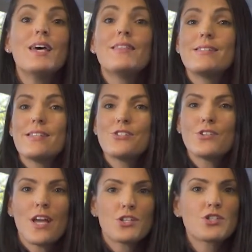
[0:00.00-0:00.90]
This
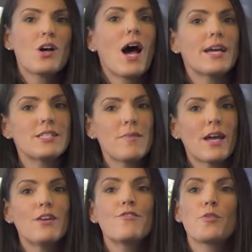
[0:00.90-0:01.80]
international high
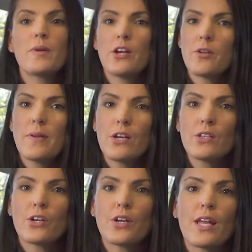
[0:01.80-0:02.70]
demand for peer-to-peer
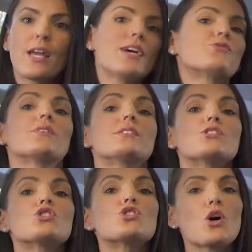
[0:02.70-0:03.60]
learning has risen
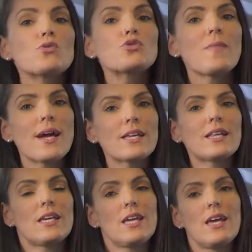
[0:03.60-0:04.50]
so
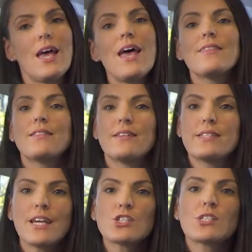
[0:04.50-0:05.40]
dramatically that the
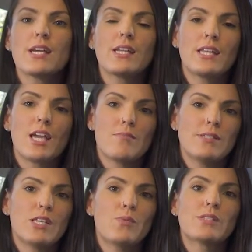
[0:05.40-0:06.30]
Dutch Cycling
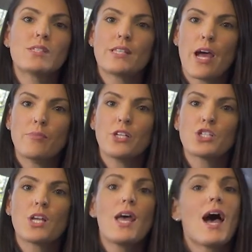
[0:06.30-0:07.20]
Embassy was
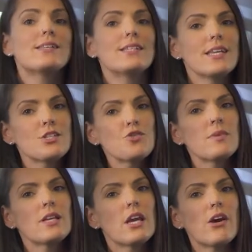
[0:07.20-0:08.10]
established as an
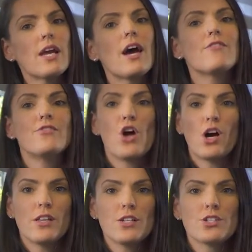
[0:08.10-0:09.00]
intermediary of
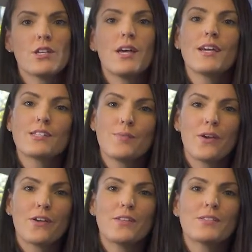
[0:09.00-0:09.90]
knowledge,
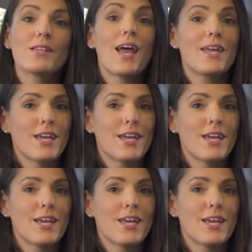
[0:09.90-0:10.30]
experience, and